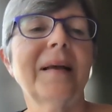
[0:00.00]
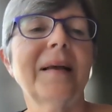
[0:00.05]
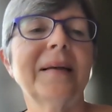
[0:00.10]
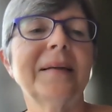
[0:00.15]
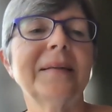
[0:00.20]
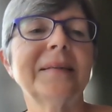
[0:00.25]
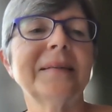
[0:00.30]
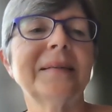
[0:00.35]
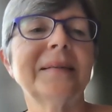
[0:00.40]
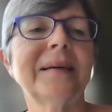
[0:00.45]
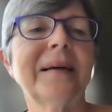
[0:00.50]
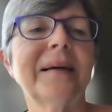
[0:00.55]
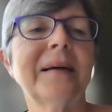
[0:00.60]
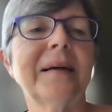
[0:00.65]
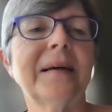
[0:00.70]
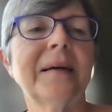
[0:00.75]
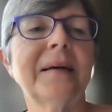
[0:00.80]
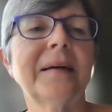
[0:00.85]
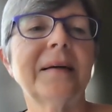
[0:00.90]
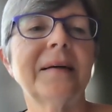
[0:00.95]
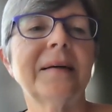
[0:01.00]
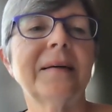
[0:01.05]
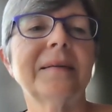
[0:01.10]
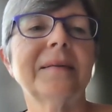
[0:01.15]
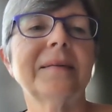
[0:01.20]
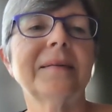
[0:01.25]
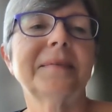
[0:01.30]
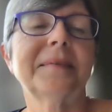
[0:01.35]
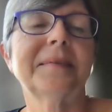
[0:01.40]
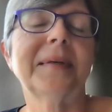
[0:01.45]
And
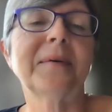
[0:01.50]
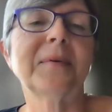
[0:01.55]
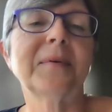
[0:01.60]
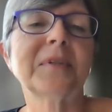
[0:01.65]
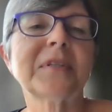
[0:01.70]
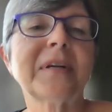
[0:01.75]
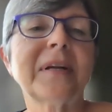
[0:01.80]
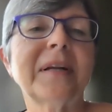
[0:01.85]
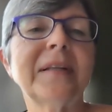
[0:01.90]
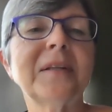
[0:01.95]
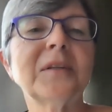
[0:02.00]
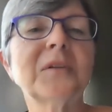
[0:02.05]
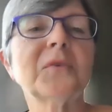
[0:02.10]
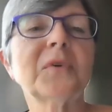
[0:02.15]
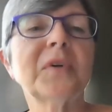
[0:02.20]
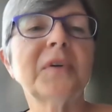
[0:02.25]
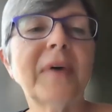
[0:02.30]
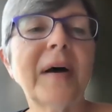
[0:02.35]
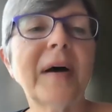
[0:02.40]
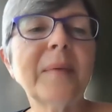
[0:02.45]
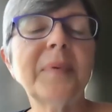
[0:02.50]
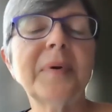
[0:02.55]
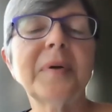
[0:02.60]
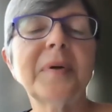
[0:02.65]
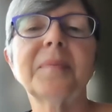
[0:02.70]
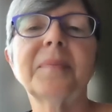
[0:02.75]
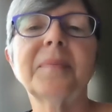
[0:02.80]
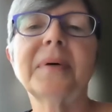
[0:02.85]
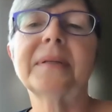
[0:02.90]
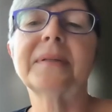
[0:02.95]
I was ready to give up,
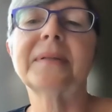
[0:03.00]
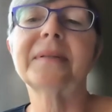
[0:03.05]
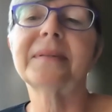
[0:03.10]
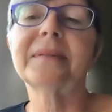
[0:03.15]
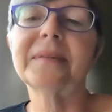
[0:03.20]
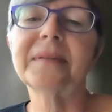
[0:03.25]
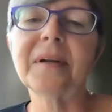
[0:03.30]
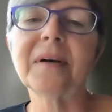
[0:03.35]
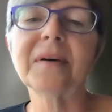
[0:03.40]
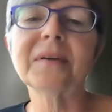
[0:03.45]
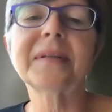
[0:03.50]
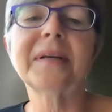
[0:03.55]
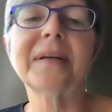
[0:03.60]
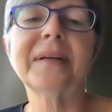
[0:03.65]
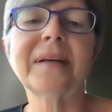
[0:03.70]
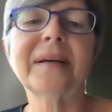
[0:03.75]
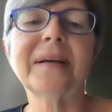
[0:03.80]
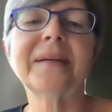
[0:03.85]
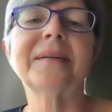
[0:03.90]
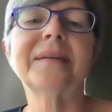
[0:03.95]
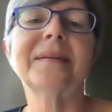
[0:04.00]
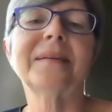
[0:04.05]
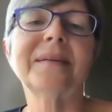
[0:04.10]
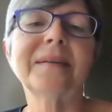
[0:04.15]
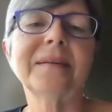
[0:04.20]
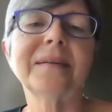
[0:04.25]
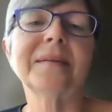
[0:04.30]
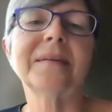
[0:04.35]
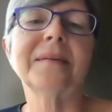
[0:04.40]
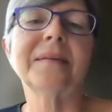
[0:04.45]
but you know, then
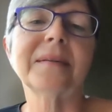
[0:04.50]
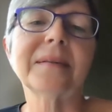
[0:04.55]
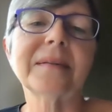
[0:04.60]
I